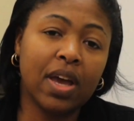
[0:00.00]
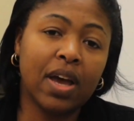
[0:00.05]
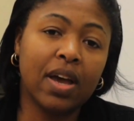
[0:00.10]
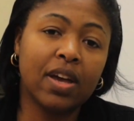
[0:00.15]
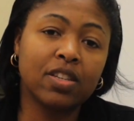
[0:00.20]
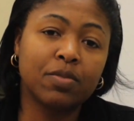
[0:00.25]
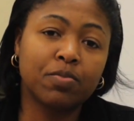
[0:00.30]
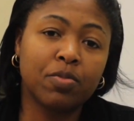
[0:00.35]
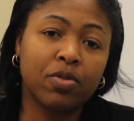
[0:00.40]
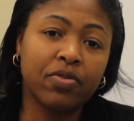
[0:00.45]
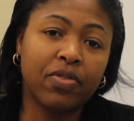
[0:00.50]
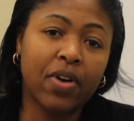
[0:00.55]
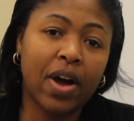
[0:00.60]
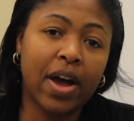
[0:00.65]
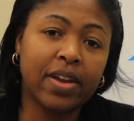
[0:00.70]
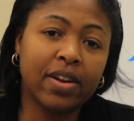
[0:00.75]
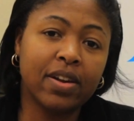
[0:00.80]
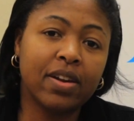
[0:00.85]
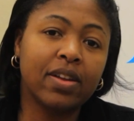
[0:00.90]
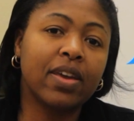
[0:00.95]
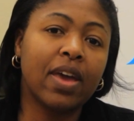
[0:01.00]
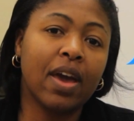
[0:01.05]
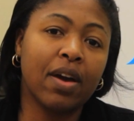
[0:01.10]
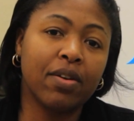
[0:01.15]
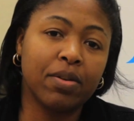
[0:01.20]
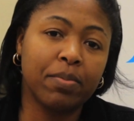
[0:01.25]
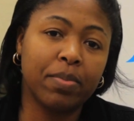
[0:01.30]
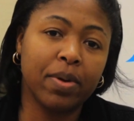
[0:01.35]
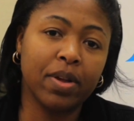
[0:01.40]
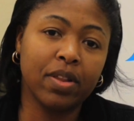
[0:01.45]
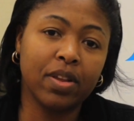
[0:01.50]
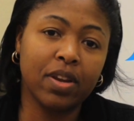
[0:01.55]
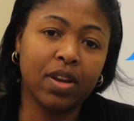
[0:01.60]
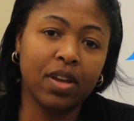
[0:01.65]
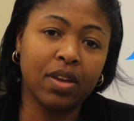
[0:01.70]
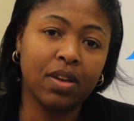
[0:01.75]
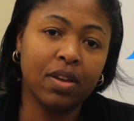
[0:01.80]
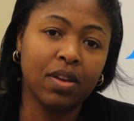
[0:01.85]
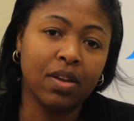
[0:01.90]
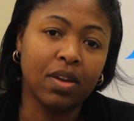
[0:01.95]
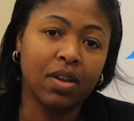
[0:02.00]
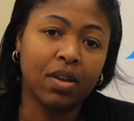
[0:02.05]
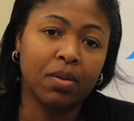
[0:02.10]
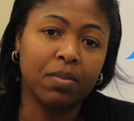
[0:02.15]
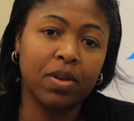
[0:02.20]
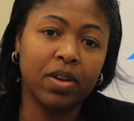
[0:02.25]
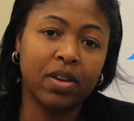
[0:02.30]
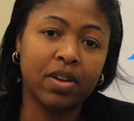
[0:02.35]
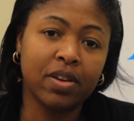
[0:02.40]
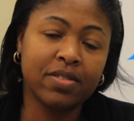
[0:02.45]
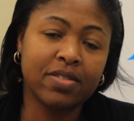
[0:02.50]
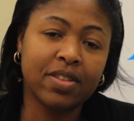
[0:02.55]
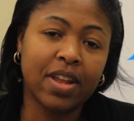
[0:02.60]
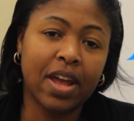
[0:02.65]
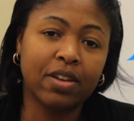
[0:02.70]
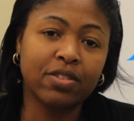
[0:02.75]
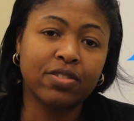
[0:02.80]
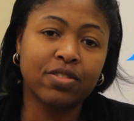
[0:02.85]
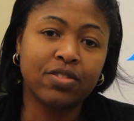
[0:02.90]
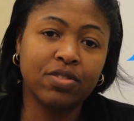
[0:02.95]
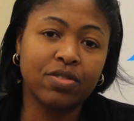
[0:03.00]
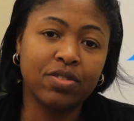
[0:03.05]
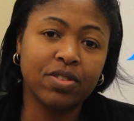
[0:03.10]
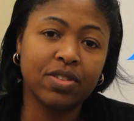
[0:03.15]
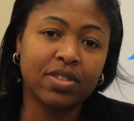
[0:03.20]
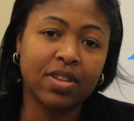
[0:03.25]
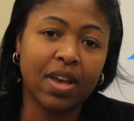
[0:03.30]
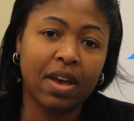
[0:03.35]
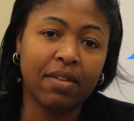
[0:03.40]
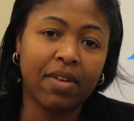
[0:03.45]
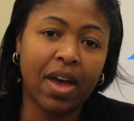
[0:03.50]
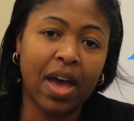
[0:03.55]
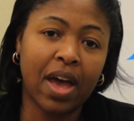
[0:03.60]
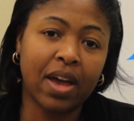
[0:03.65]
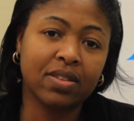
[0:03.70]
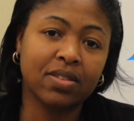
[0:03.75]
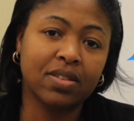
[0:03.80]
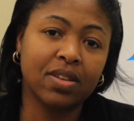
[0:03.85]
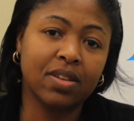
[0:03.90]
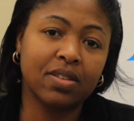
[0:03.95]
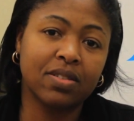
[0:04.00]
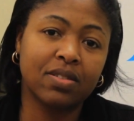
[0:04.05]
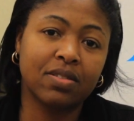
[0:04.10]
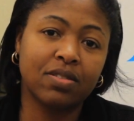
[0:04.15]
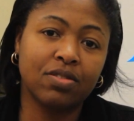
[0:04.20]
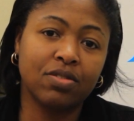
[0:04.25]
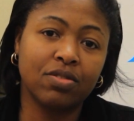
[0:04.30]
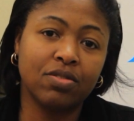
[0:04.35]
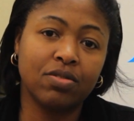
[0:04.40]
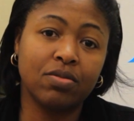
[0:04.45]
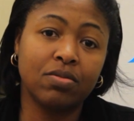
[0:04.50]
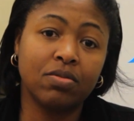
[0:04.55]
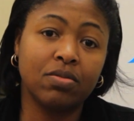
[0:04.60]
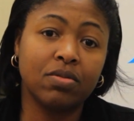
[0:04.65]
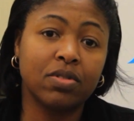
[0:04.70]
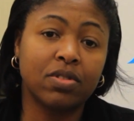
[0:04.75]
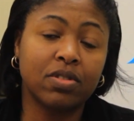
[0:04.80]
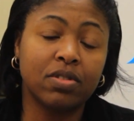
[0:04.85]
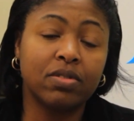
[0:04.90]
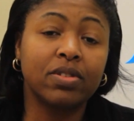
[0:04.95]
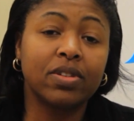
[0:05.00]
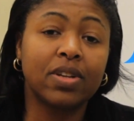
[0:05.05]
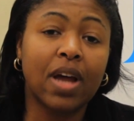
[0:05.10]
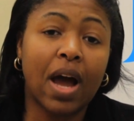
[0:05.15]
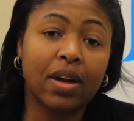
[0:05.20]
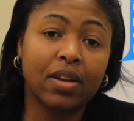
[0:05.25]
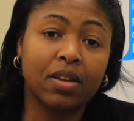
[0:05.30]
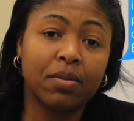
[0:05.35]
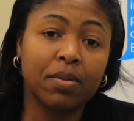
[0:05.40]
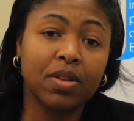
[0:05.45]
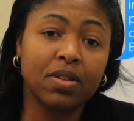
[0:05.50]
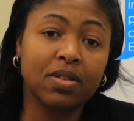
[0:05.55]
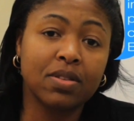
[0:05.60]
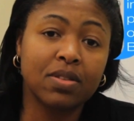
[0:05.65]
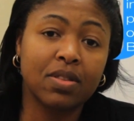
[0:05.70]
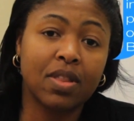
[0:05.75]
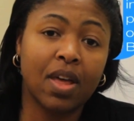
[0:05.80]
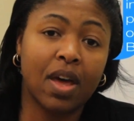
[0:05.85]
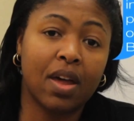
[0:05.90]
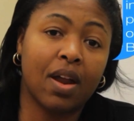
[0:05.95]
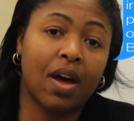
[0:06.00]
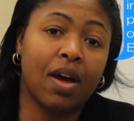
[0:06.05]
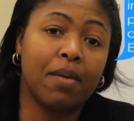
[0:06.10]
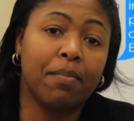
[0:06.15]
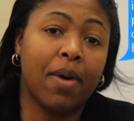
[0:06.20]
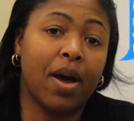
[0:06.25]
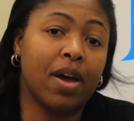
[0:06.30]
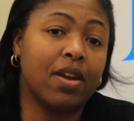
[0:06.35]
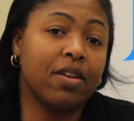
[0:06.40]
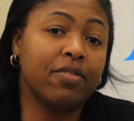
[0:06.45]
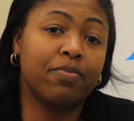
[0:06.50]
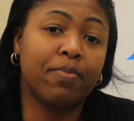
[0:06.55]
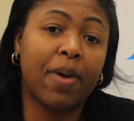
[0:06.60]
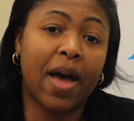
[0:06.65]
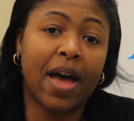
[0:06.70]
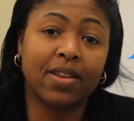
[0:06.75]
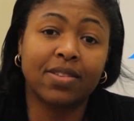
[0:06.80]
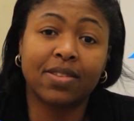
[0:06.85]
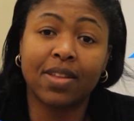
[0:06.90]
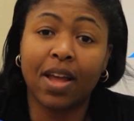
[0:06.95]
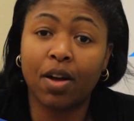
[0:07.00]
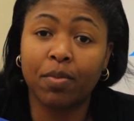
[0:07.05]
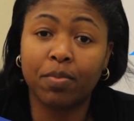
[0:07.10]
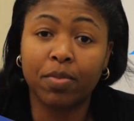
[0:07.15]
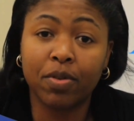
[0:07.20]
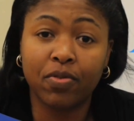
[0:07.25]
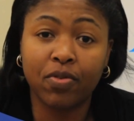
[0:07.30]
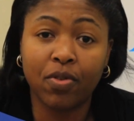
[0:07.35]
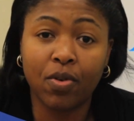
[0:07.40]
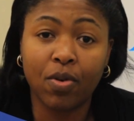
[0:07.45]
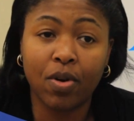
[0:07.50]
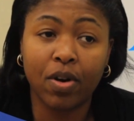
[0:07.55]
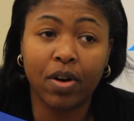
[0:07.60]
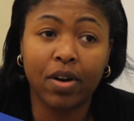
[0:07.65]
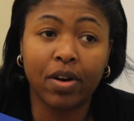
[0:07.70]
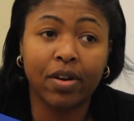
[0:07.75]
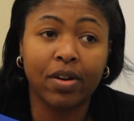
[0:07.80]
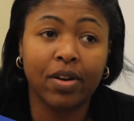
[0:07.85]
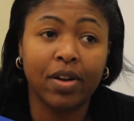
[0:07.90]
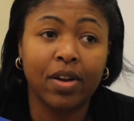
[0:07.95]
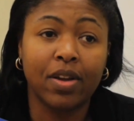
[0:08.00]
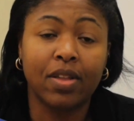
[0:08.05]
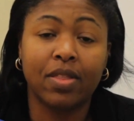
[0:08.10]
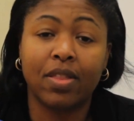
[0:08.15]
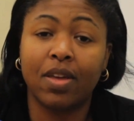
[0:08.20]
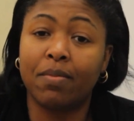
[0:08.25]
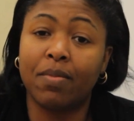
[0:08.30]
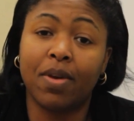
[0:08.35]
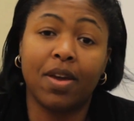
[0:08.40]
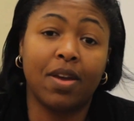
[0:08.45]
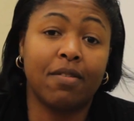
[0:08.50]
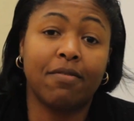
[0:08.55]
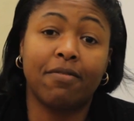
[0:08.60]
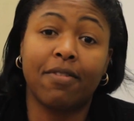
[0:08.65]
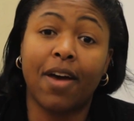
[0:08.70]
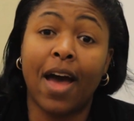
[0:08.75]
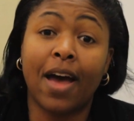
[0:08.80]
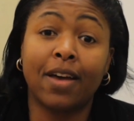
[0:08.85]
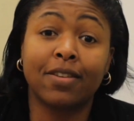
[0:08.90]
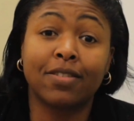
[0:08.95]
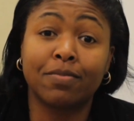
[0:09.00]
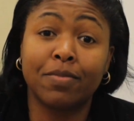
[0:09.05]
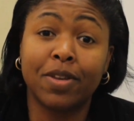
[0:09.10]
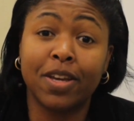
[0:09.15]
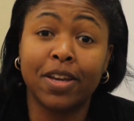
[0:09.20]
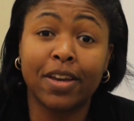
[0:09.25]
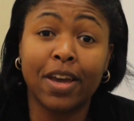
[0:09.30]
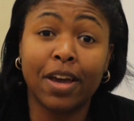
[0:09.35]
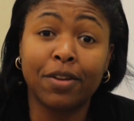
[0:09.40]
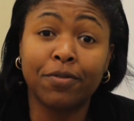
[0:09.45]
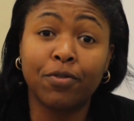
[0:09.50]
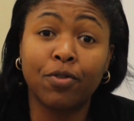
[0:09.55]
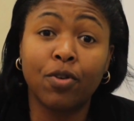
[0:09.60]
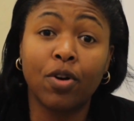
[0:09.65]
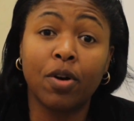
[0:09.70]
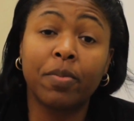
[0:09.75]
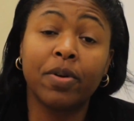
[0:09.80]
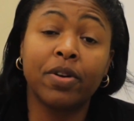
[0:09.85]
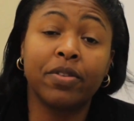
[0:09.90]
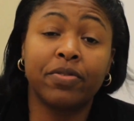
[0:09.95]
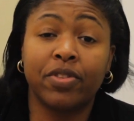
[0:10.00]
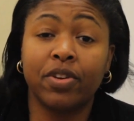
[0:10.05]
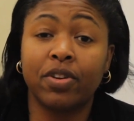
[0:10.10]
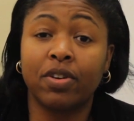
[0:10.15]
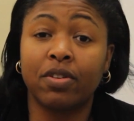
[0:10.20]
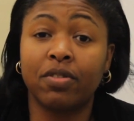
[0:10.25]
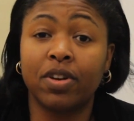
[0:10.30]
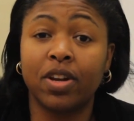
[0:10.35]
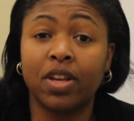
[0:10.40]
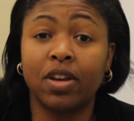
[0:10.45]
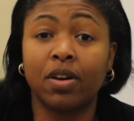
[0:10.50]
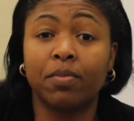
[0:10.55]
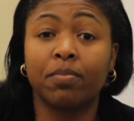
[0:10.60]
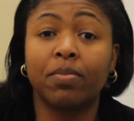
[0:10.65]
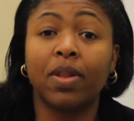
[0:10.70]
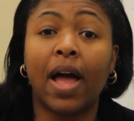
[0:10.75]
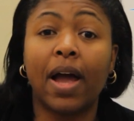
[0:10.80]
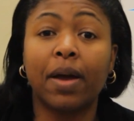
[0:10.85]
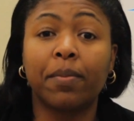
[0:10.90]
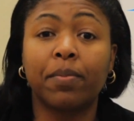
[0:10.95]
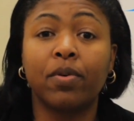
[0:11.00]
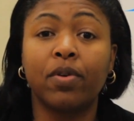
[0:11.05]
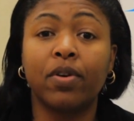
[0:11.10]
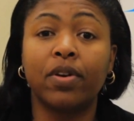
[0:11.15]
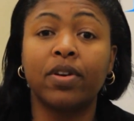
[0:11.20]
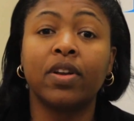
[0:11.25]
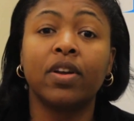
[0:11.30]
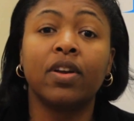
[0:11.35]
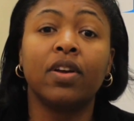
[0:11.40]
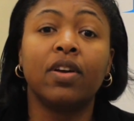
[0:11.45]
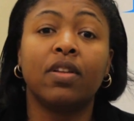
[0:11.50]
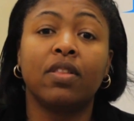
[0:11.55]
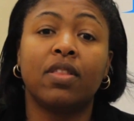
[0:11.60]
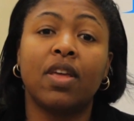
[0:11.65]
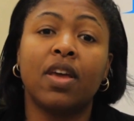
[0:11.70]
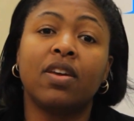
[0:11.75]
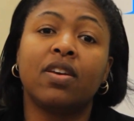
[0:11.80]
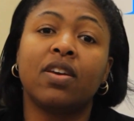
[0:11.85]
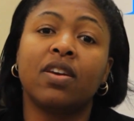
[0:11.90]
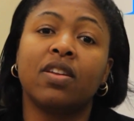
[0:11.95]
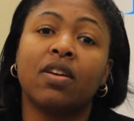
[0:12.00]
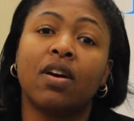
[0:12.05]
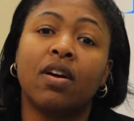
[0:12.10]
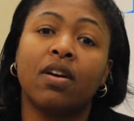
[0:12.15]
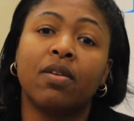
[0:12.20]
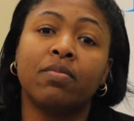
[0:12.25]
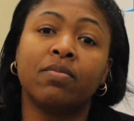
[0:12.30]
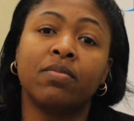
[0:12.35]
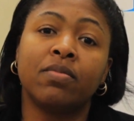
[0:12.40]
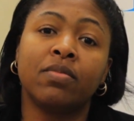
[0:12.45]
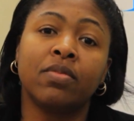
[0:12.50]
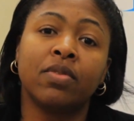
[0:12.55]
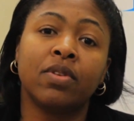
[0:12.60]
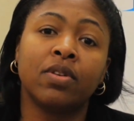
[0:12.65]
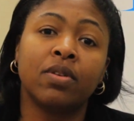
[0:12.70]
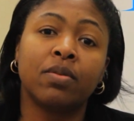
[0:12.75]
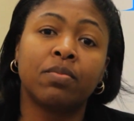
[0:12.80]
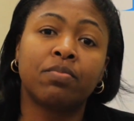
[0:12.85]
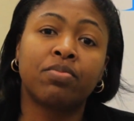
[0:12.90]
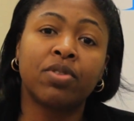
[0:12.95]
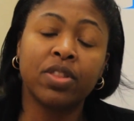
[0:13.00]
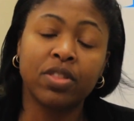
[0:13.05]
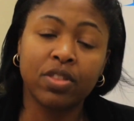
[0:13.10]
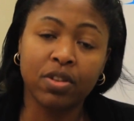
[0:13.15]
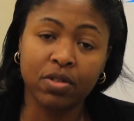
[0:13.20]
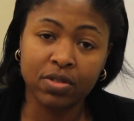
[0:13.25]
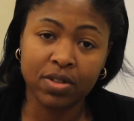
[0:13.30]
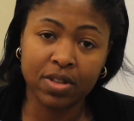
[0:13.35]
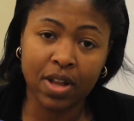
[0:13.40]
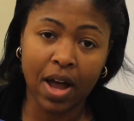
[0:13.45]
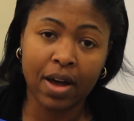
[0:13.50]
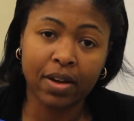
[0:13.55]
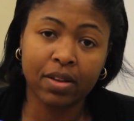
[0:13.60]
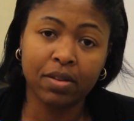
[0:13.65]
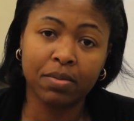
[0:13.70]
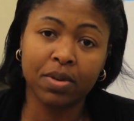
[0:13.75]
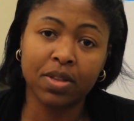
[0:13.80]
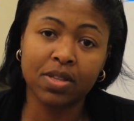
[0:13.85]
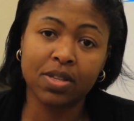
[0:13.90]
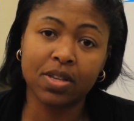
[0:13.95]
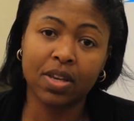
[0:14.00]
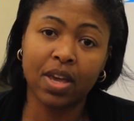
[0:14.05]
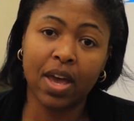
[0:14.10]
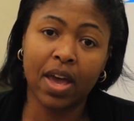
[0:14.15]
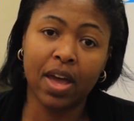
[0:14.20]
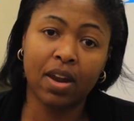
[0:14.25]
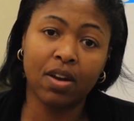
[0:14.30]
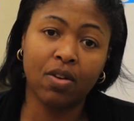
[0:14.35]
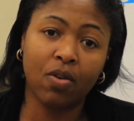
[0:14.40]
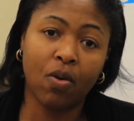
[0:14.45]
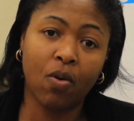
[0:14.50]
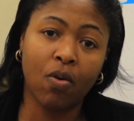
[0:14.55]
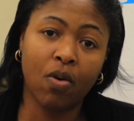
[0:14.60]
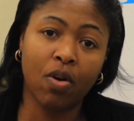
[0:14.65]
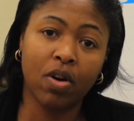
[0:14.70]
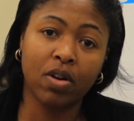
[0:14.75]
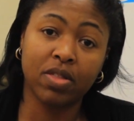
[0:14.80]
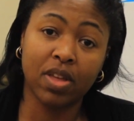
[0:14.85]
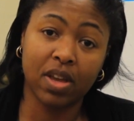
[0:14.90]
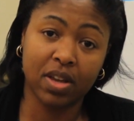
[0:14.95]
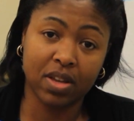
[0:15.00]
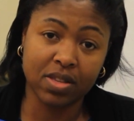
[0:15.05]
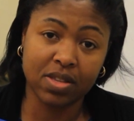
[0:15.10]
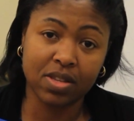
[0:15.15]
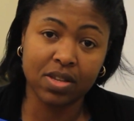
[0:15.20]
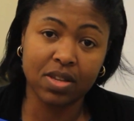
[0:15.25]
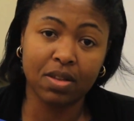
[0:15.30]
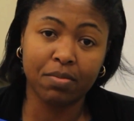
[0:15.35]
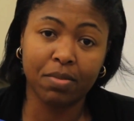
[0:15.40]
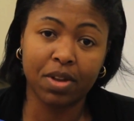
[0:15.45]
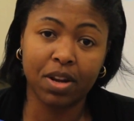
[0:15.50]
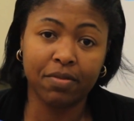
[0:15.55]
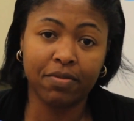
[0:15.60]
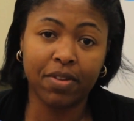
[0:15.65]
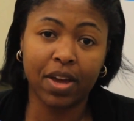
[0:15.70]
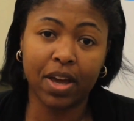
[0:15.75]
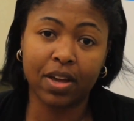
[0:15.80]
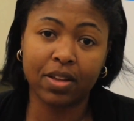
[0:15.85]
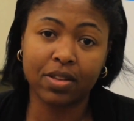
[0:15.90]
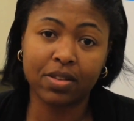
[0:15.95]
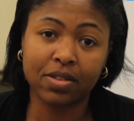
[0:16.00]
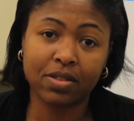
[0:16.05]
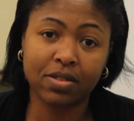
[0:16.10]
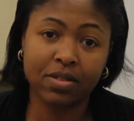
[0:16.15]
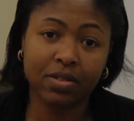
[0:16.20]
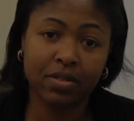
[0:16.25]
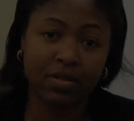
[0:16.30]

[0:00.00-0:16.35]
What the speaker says: has provided accountability, because now students have access to certain documents that I might have passed out before. They may have asked me again for, but if they're already on Blackboard, they can print those documents again, or they can see them in advance.